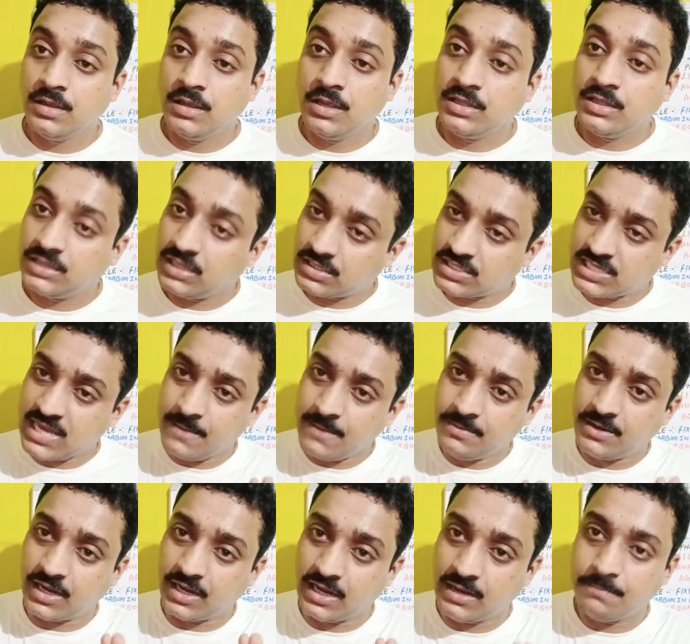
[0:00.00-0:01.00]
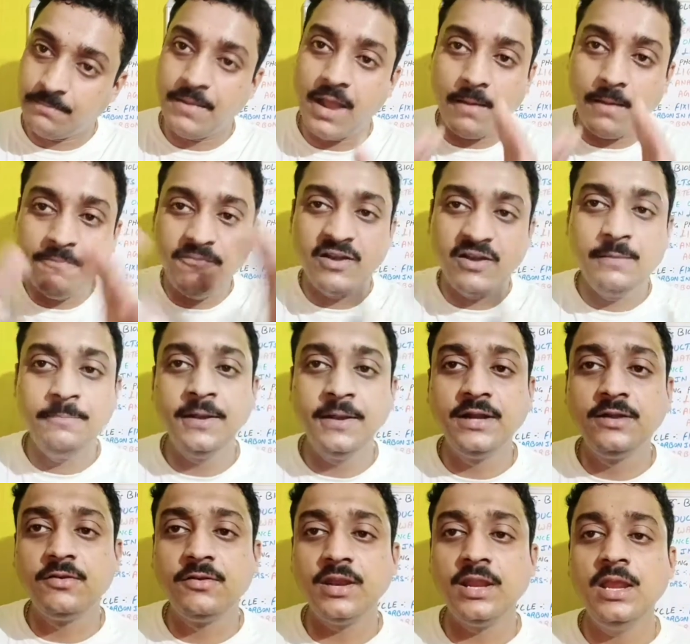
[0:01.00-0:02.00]
the same tree a very big
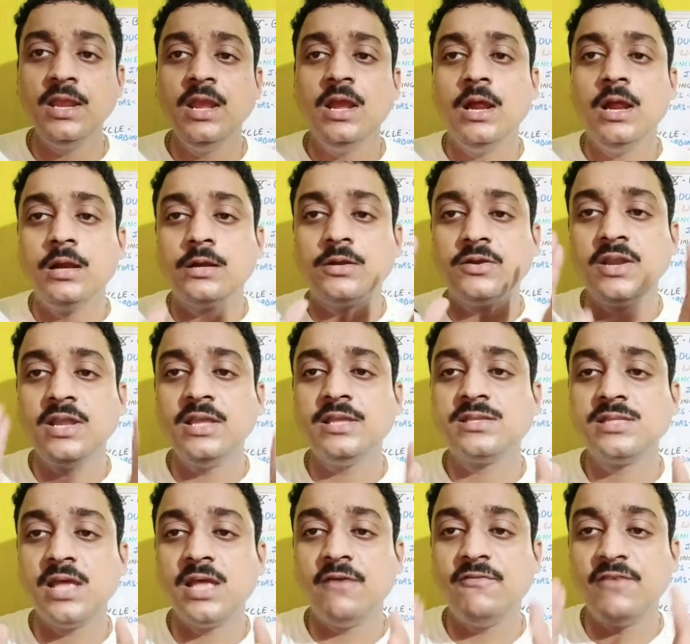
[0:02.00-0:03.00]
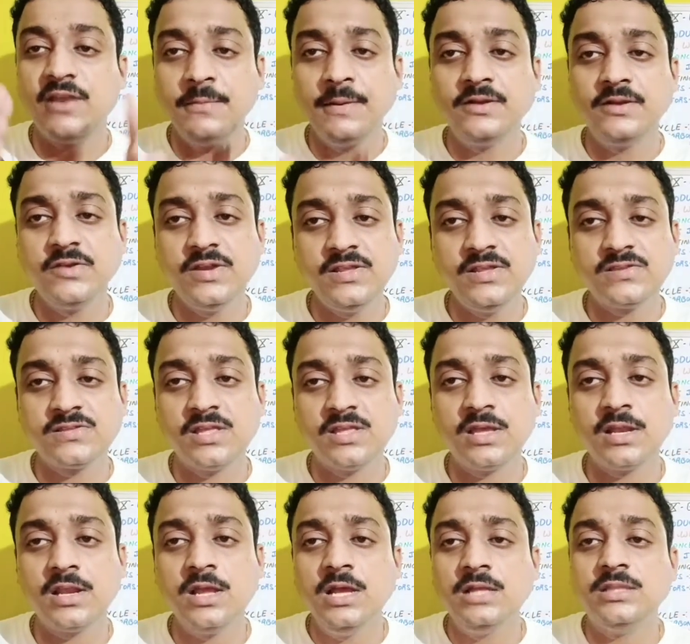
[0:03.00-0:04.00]
tree tree is there, a very big tree is
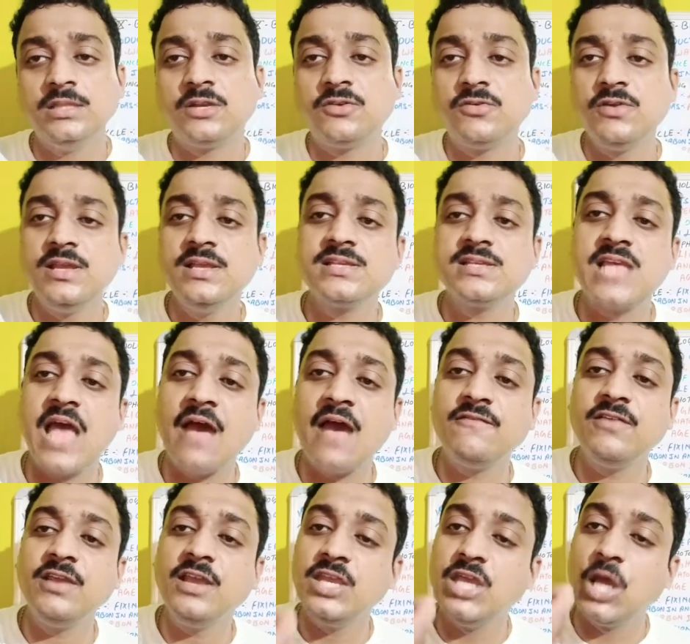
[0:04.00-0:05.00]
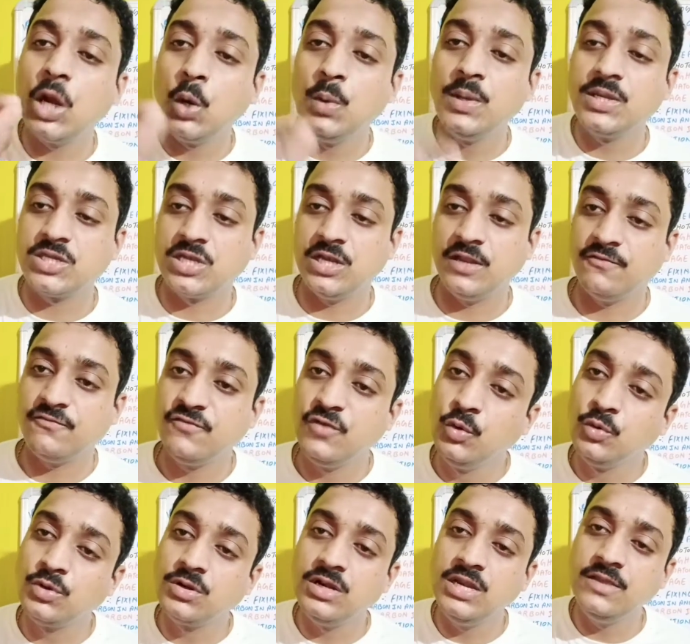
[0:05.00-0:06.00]
there the tree is having yellowish leaf few
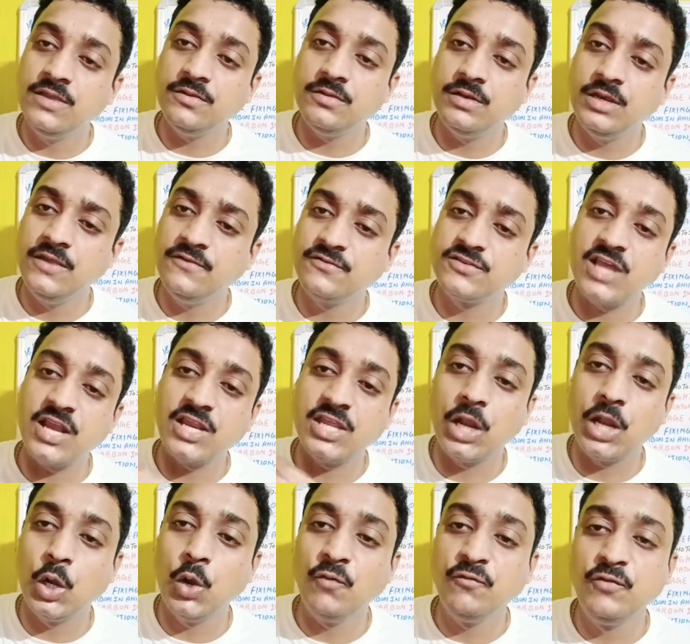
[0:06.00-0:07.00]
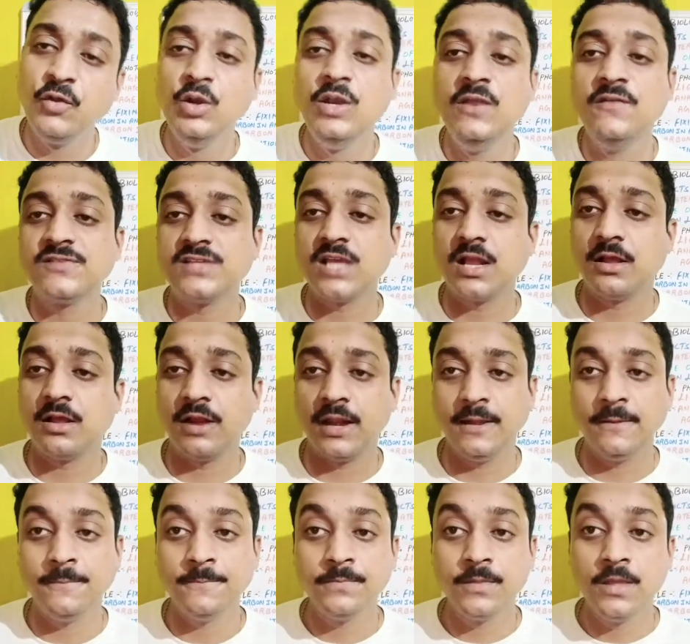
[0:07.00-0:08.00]
leaves are yellow few leaves are
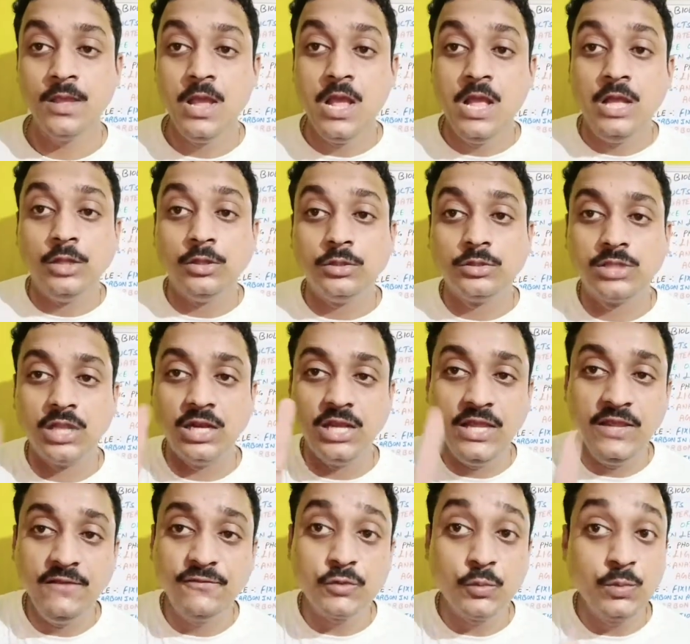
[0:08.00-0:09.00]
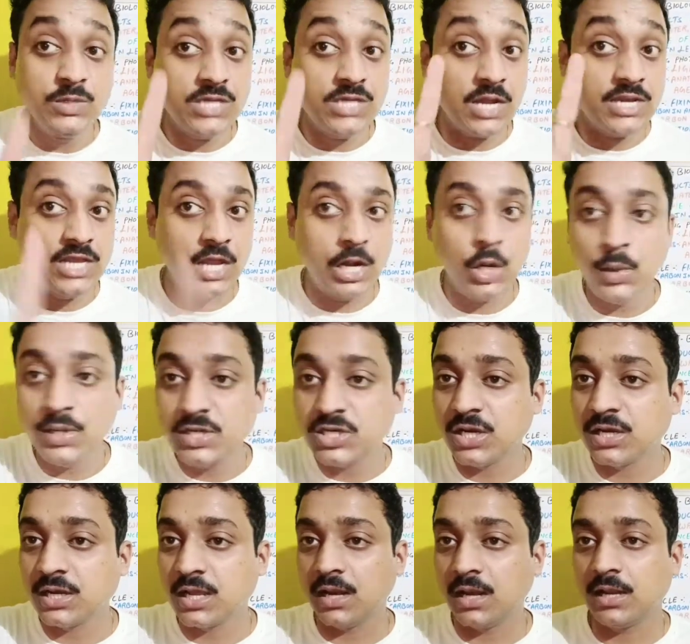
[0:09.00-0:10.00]
green the leaves which are yellowish
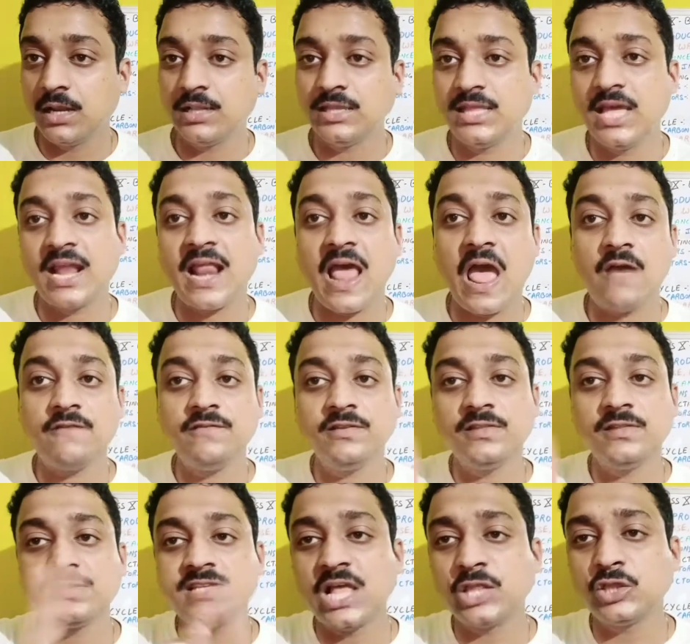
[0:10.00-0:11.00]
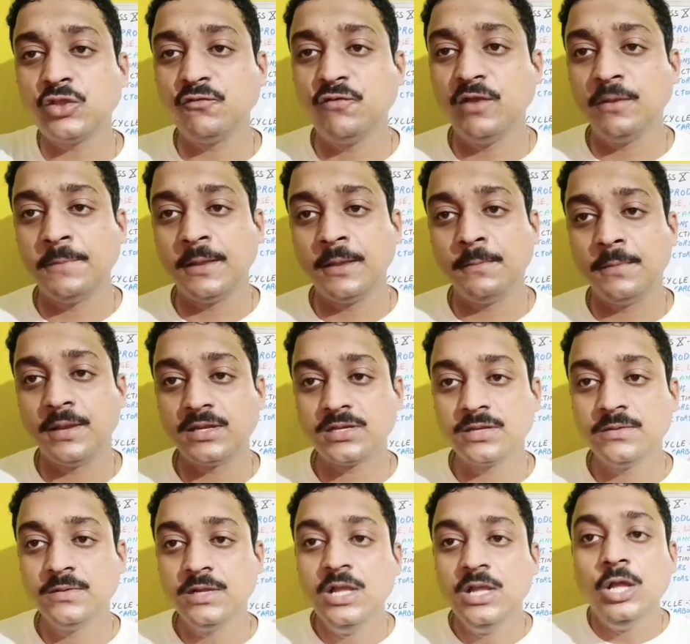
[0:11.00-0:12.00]
in color, they are having the xanthophyll pigment.
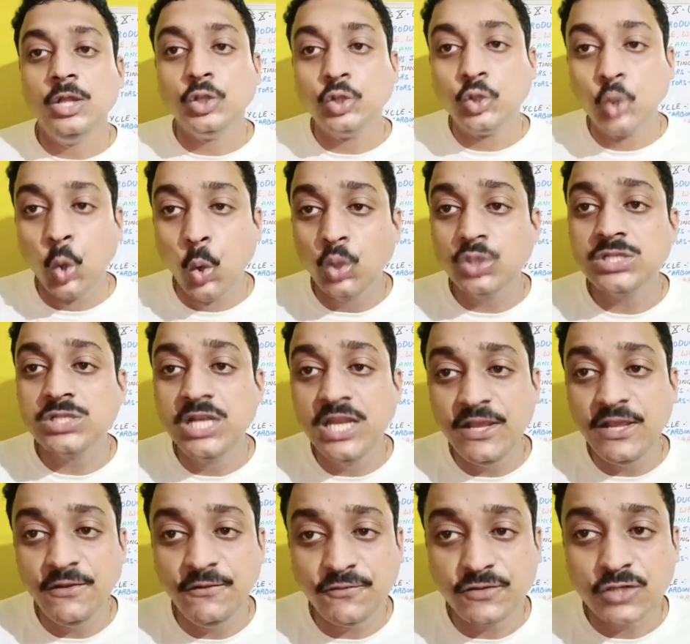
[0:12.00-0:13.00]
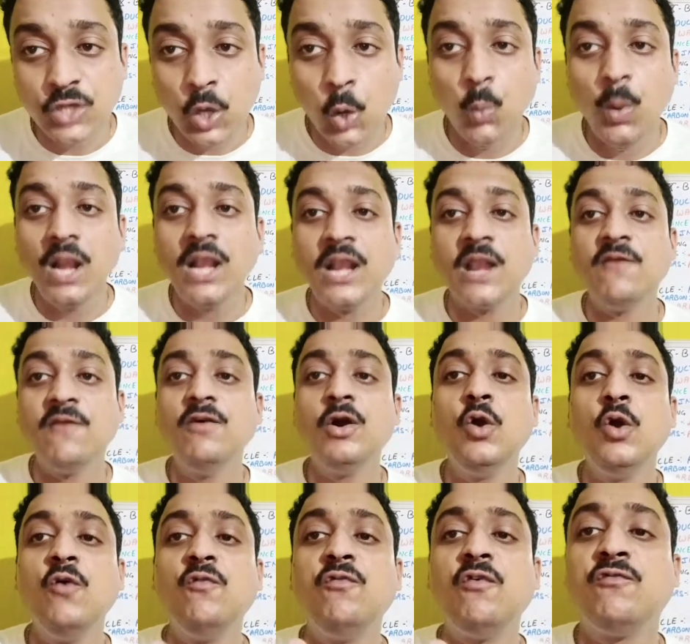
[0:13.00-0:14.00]
Those leaves will never
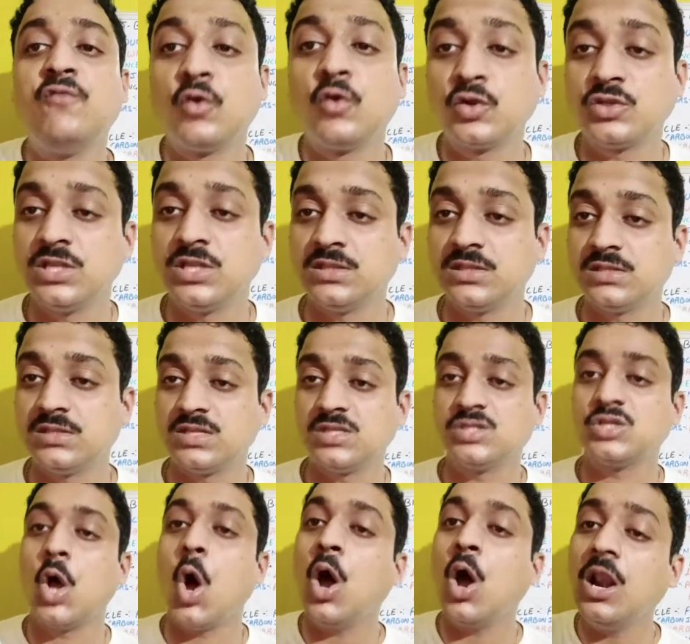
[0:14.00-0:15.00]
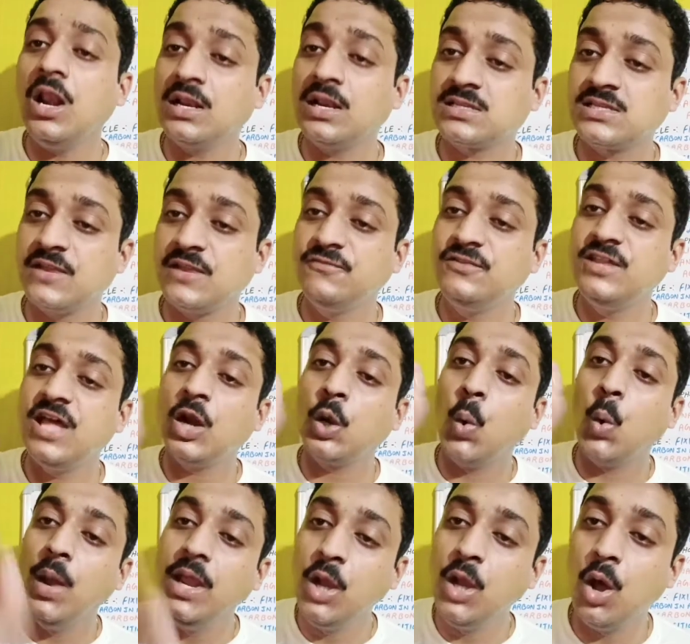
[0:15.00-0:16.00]
go for photosynthesis or else if they are
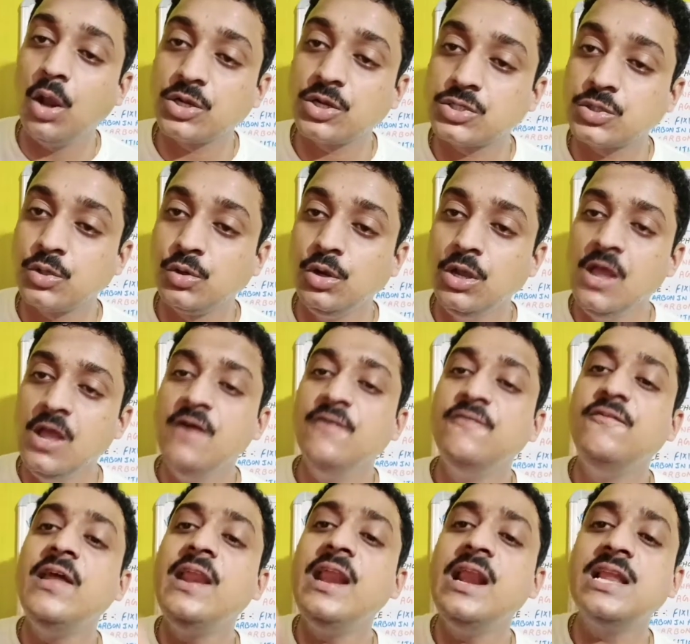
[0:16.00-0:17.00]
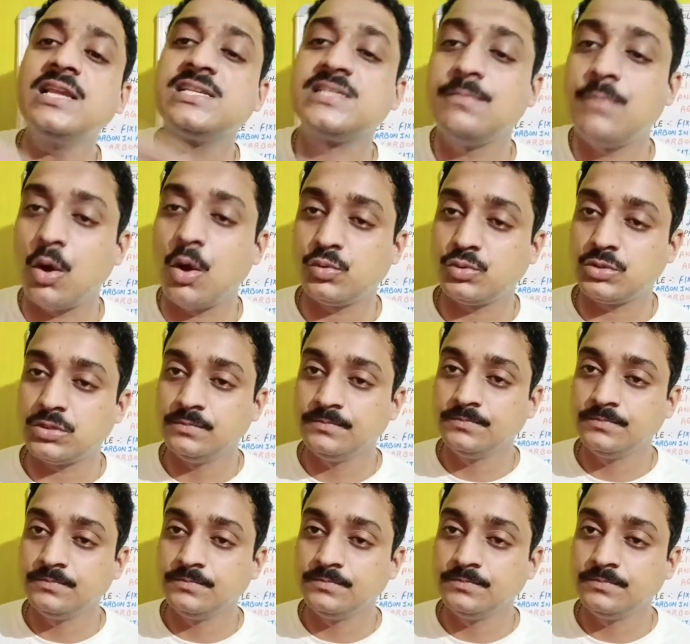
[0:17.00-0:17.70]
going also, very less amount.